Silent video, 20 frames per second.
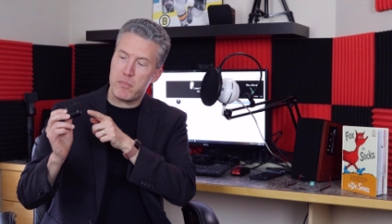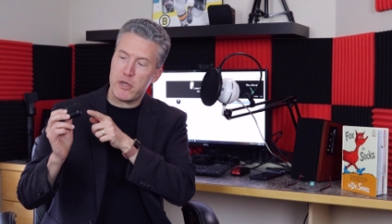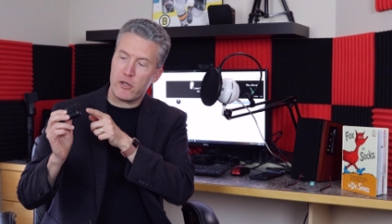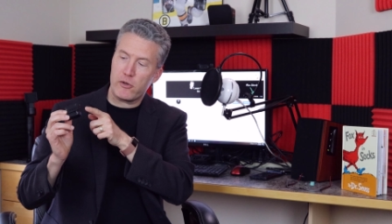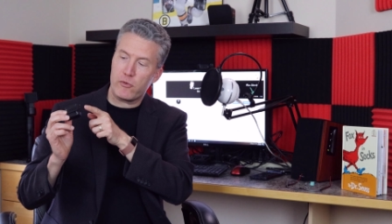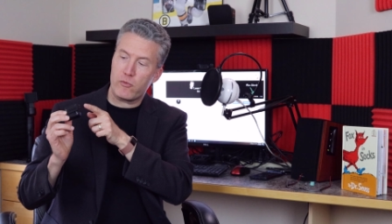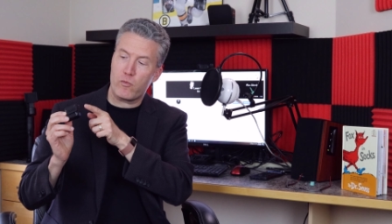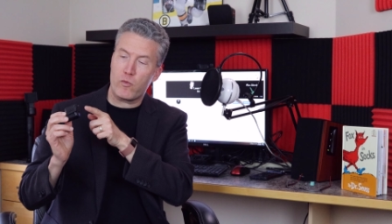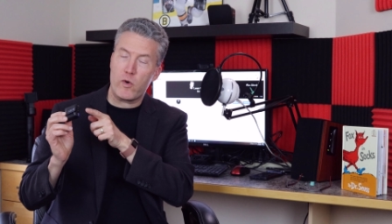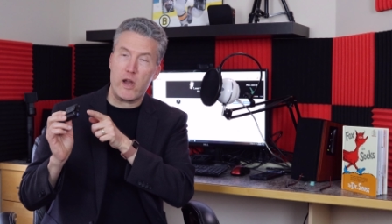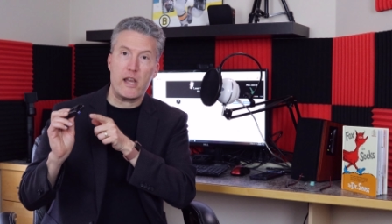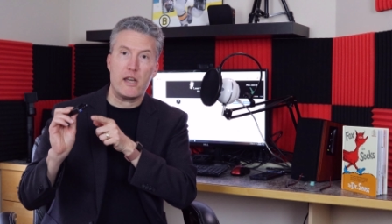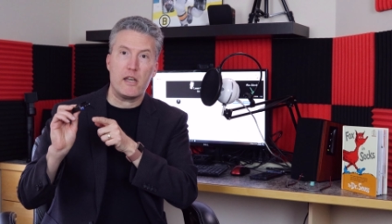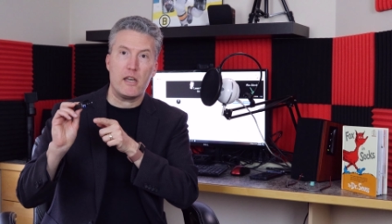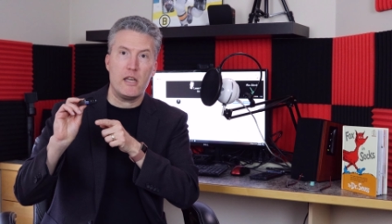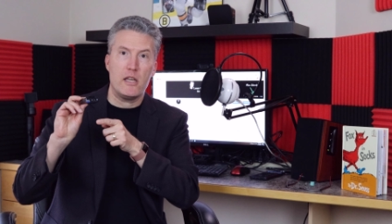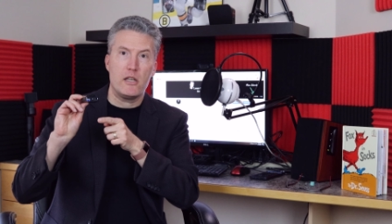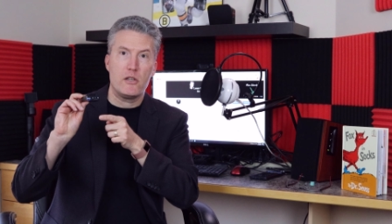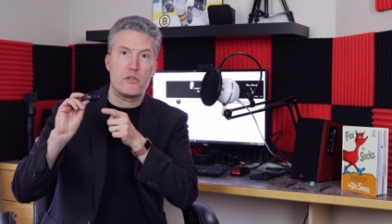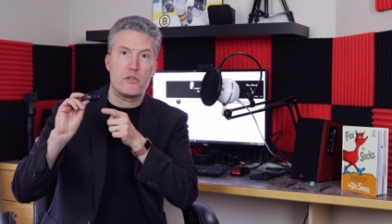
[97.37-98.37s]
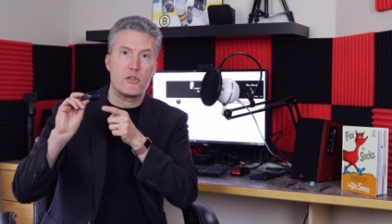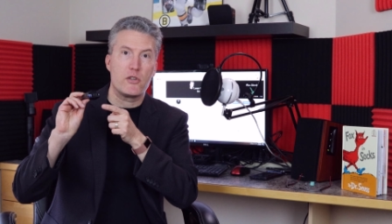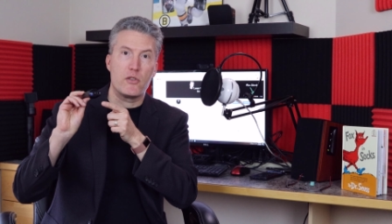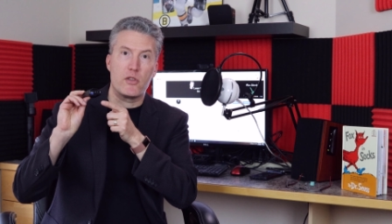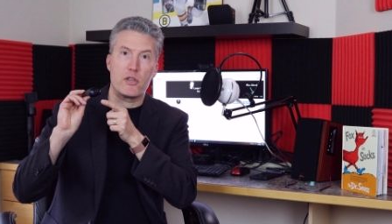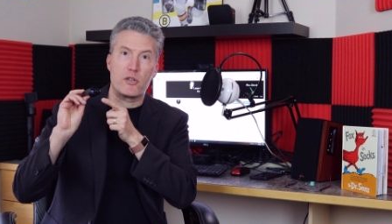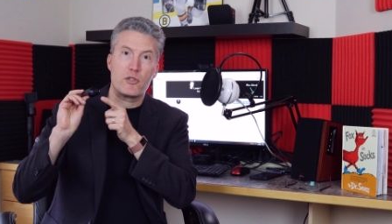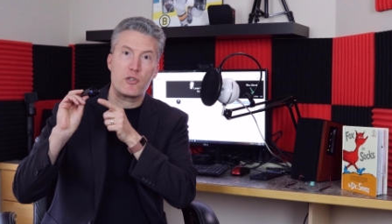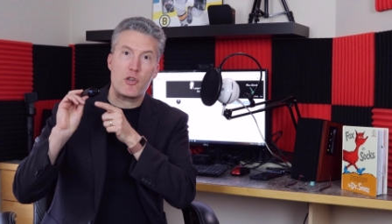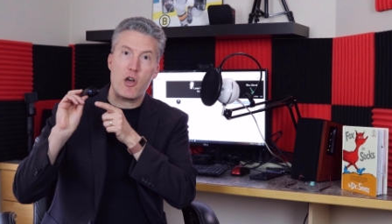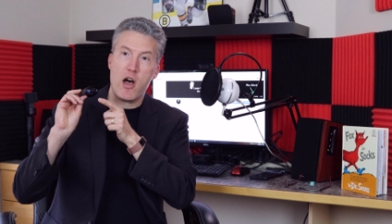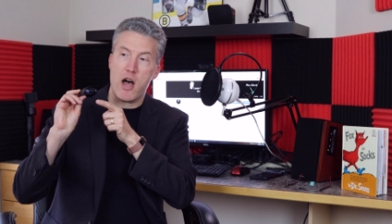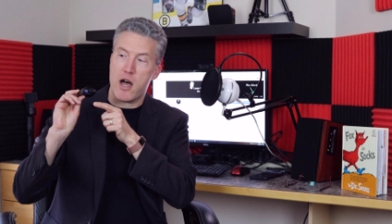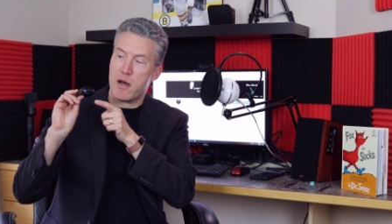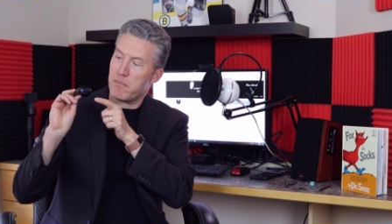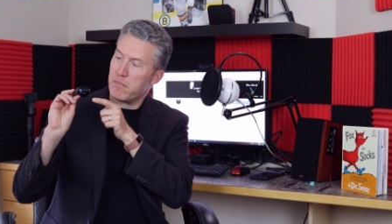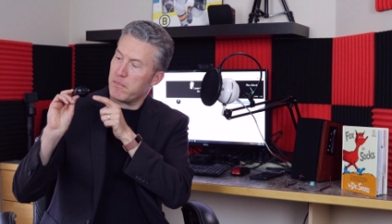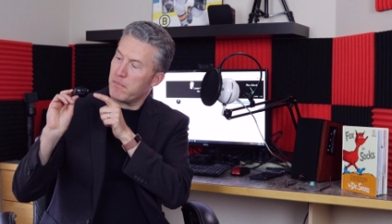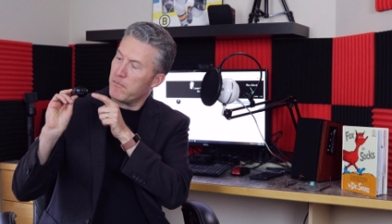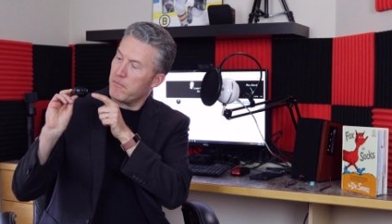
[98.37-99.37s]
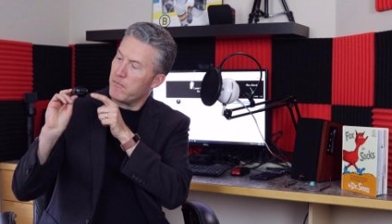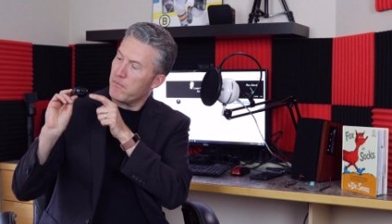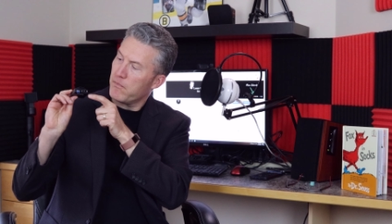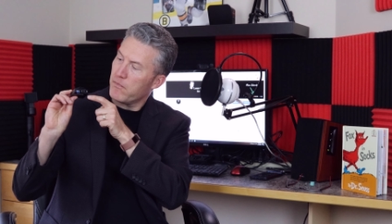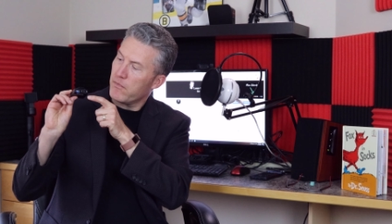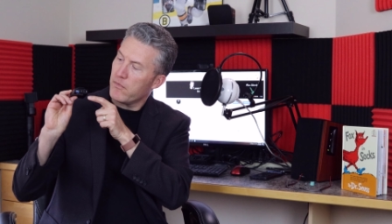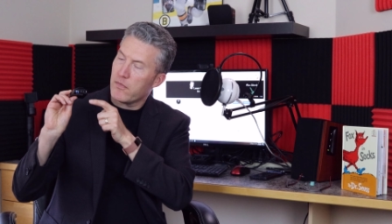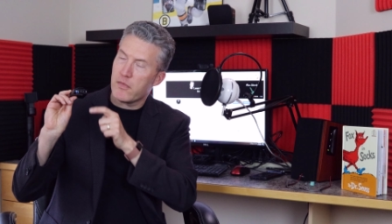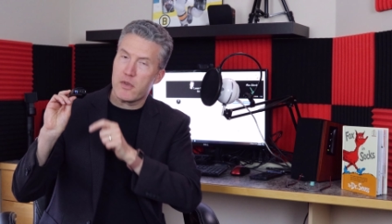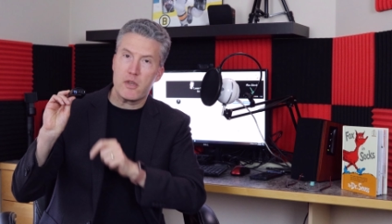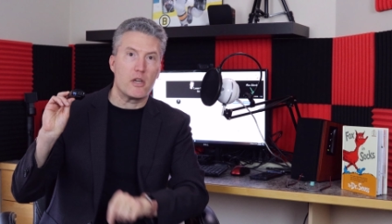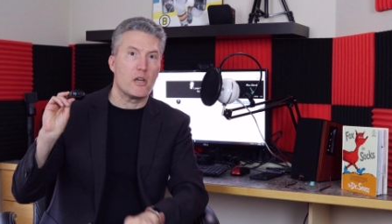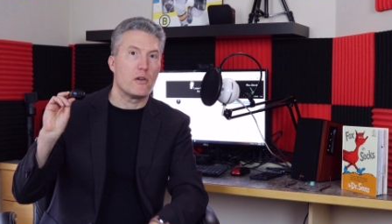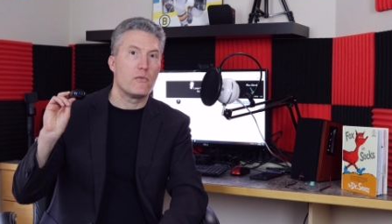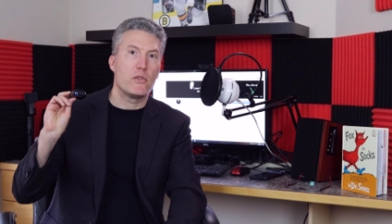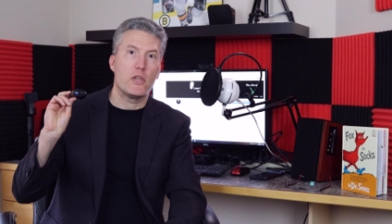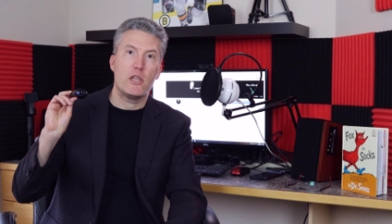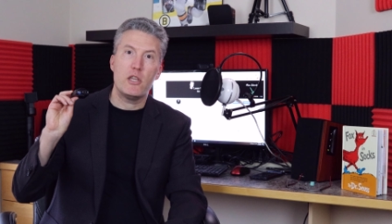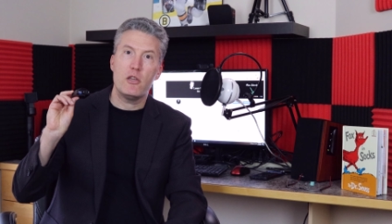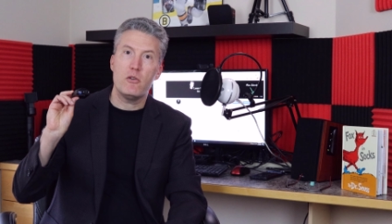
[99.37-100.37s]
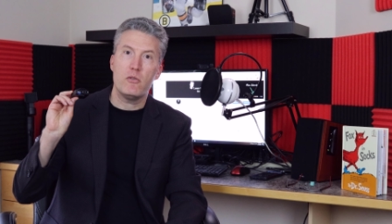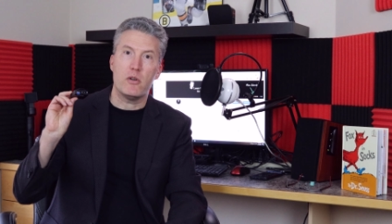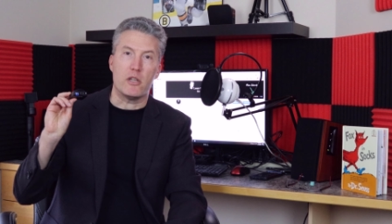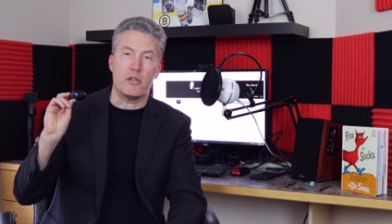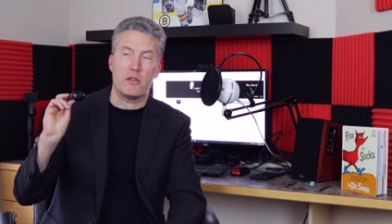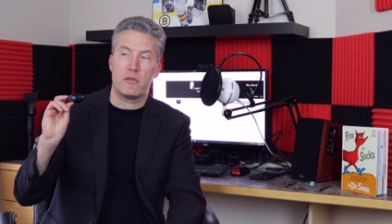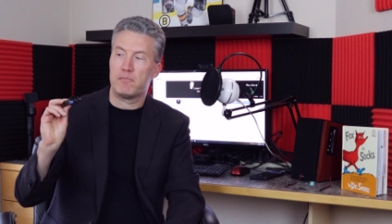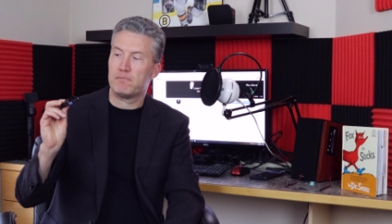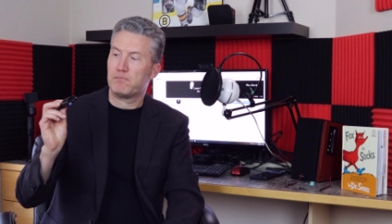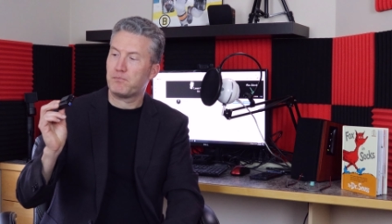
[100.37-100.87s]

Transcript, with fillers: built right into the top of the unit.